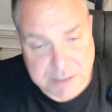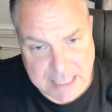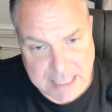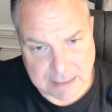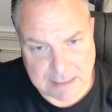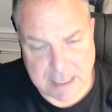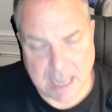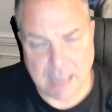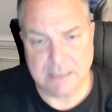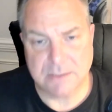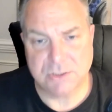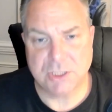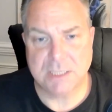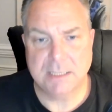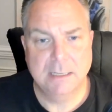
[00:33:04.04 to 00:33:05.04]

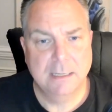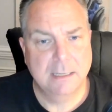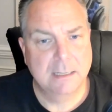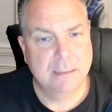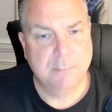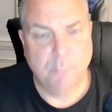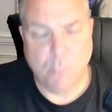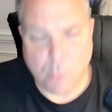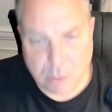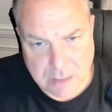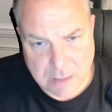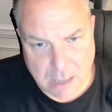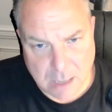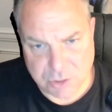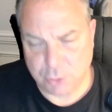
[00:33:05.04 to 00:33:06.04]
technology, more
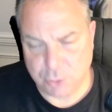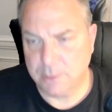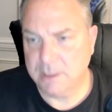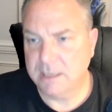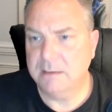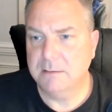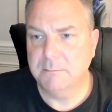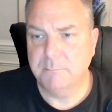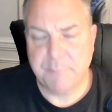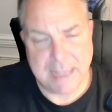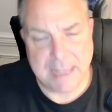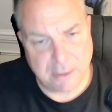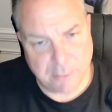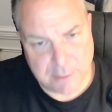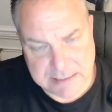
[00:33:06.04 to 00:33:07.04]
luxury,
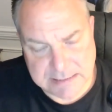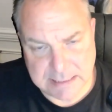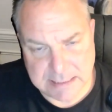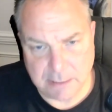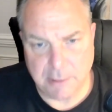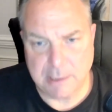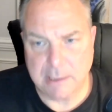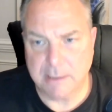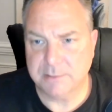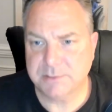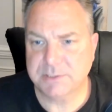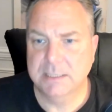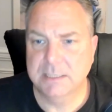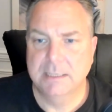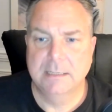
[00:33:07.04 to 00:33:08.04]
better
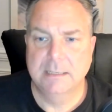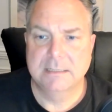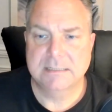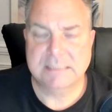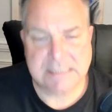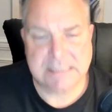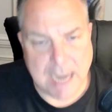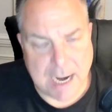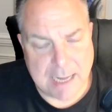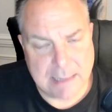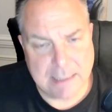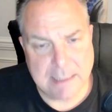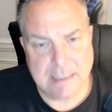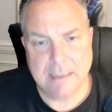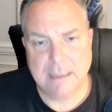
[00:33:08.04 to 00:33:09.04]
interiors,
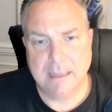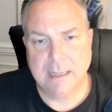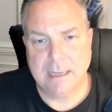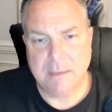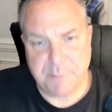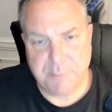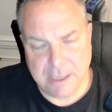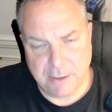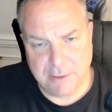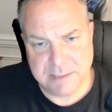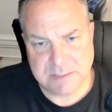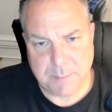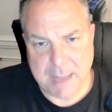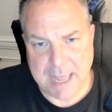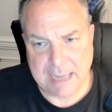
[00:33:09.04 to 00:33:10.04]
styling and
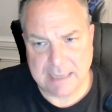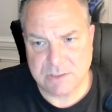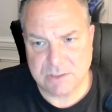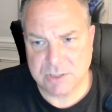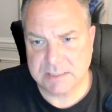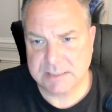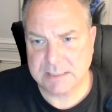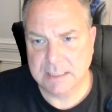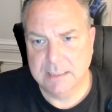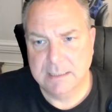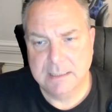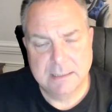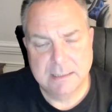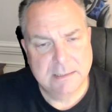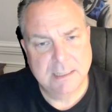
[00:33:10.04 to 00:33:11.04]
appearance packages,
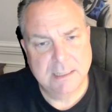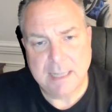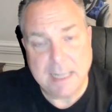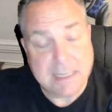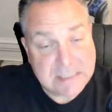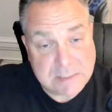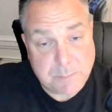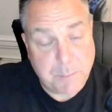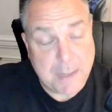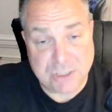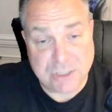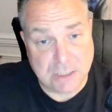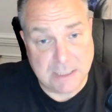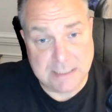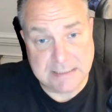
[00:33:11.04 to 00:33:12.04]

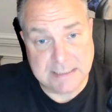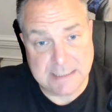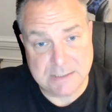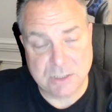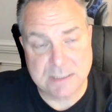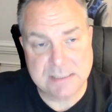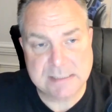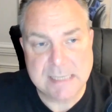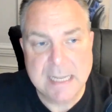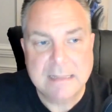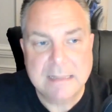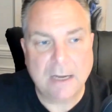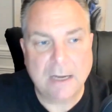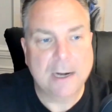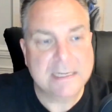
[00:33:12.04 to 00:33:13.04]
special editions.
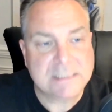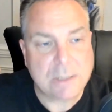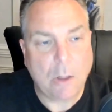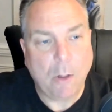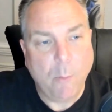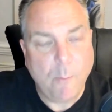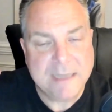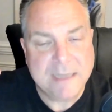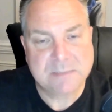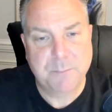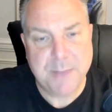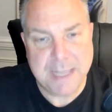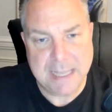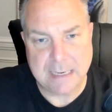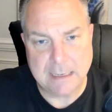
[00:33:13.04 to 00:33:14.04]
There has always
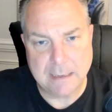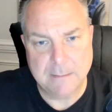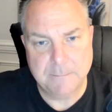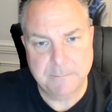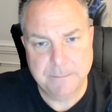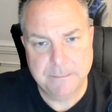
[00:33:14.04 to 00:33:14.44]
been